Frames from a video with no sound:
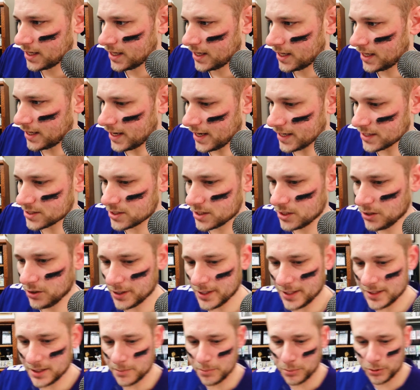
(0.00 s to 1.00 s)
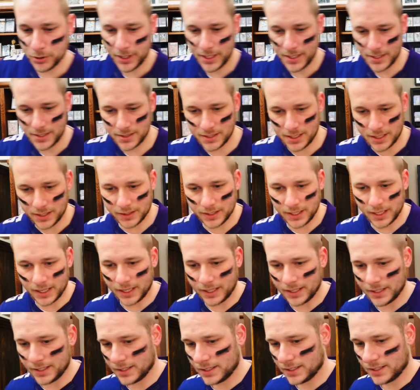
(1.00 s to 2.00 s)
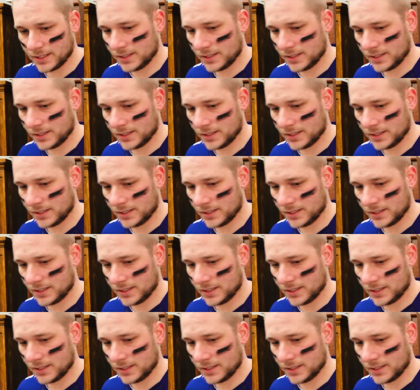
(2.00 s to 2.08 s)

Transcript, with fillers: And actually looking at the prices online,